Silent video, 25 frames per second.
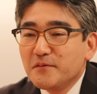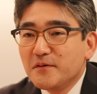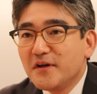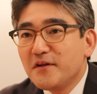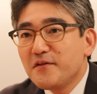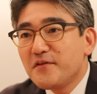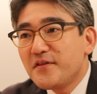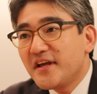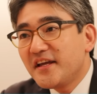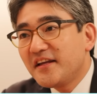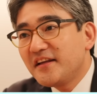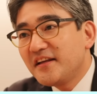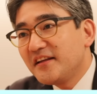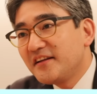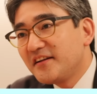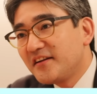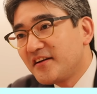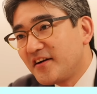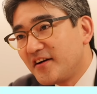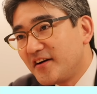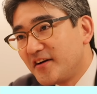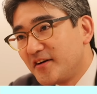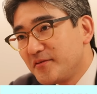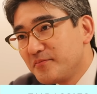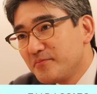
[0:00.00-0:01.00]
Well, they can
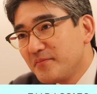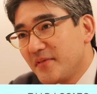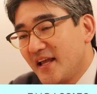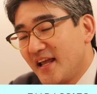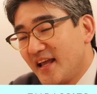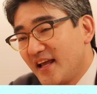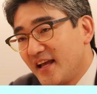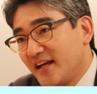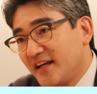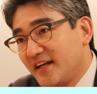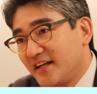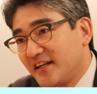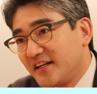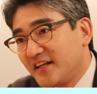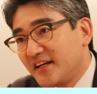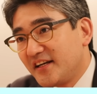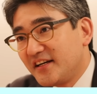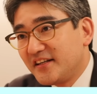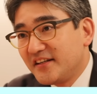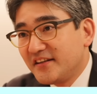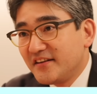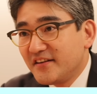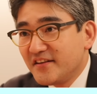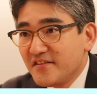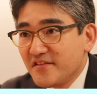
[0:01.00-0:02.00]
come and
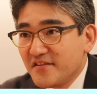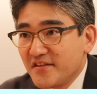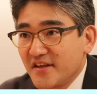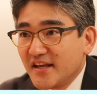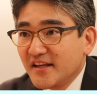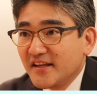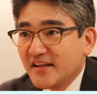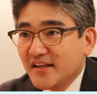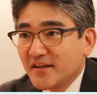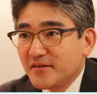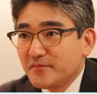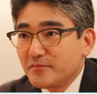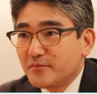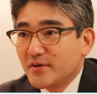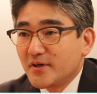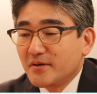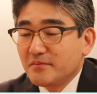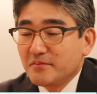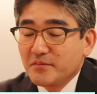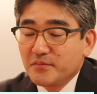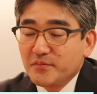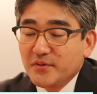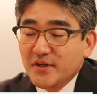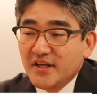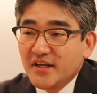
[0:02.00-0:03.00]
they can
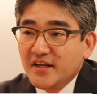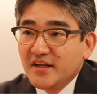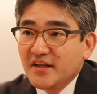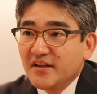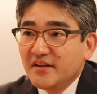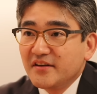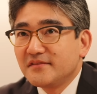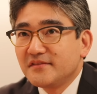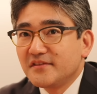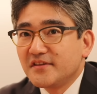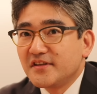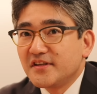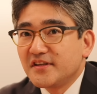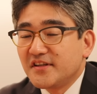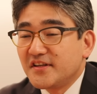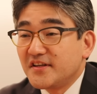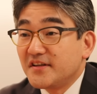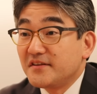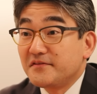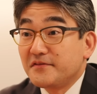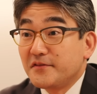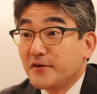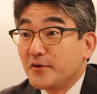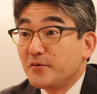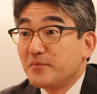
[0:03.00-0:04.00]
probably
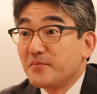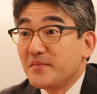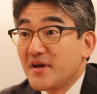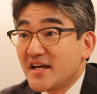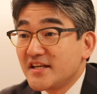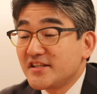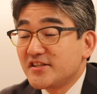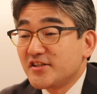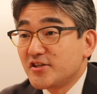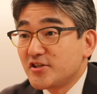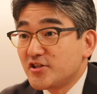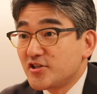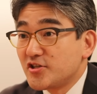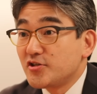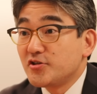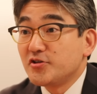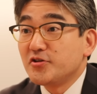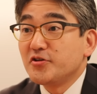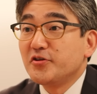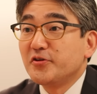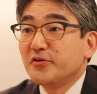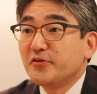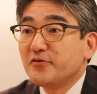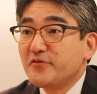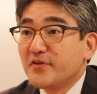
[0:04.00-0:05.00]
give your message to
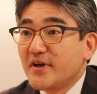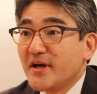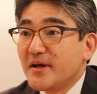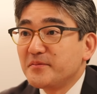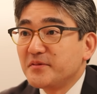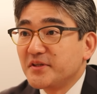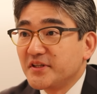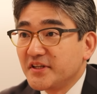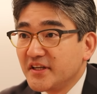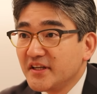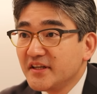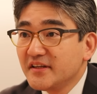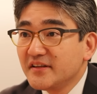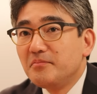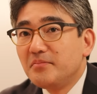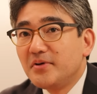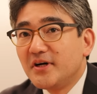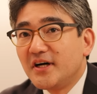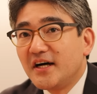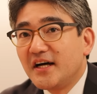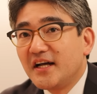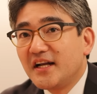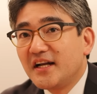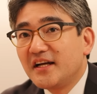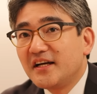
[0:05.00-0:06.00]
your family,
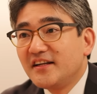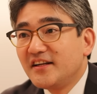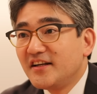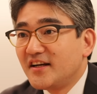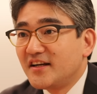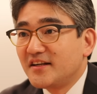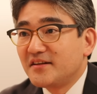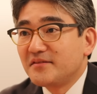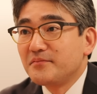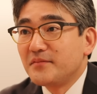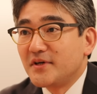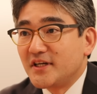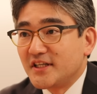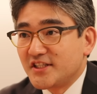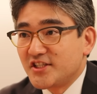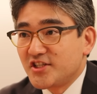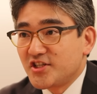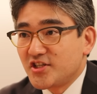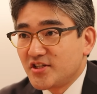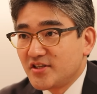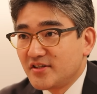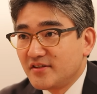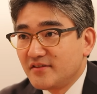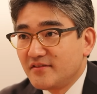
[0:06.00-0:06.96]
but not much.